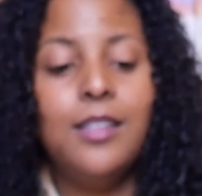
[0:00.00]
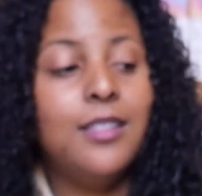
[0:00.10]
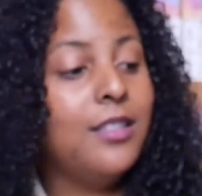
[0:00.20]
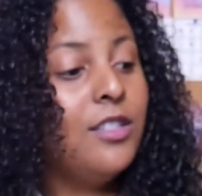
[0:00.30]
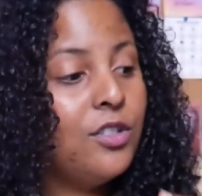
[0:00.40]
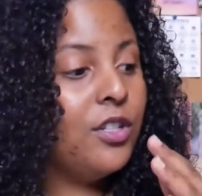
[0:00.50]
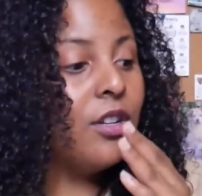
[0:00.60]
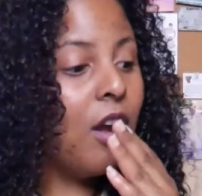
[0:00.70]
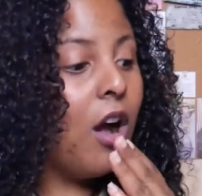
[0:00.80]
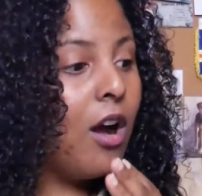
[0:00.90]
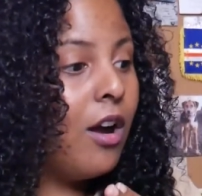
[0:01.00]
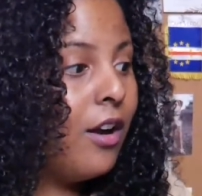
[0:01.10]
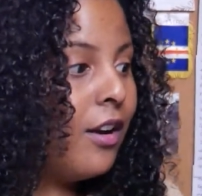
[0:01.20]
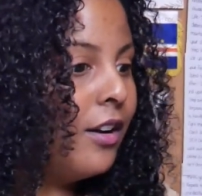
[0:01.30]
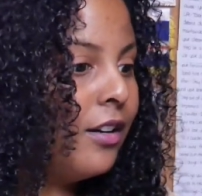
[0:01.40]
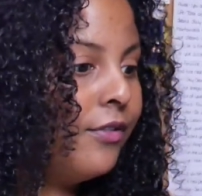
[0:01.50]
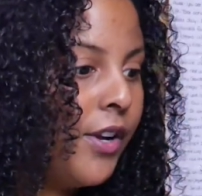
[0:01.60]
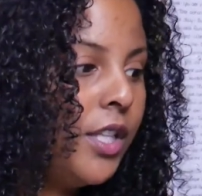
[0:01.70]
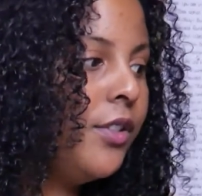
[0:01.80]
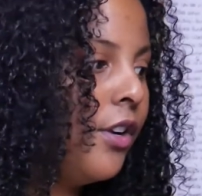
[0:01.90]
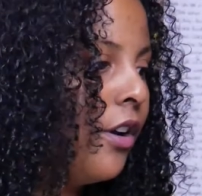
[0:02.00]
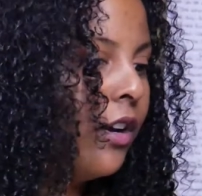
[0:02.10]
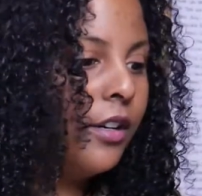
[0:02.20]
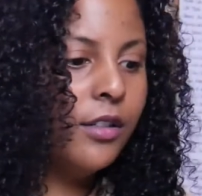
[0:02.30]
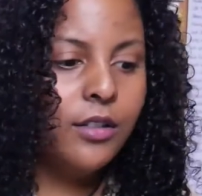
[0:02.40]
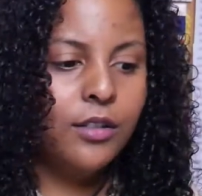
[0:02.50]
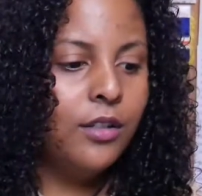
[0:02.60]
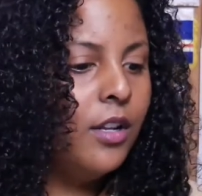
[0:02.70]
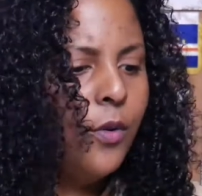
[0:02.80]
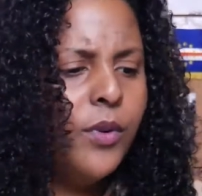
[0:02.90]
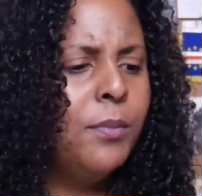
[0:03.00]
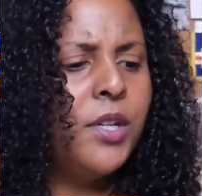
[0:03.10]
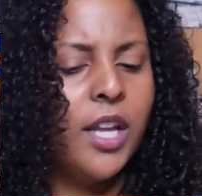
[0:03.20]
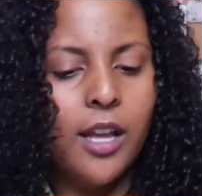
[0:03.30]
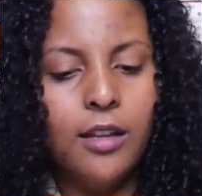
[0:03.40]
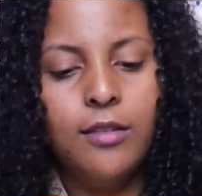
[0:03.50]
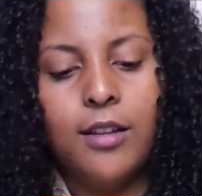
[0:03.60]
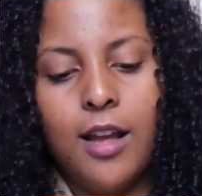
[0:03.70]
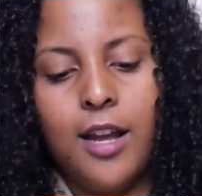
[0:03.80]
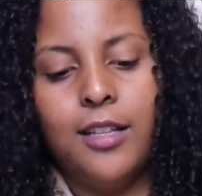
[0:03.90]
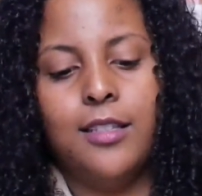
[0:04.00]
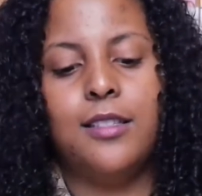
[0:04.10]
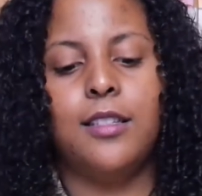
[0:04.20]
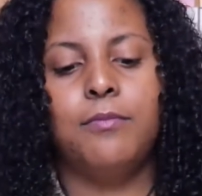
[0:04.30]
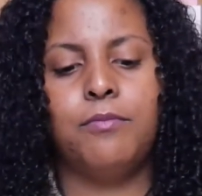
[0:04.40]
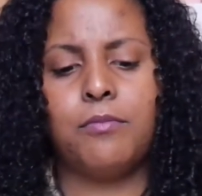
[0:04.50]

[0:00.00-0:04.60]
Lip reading: Listen to your heart. Follow your heart. Where the book at? Alright, let's see.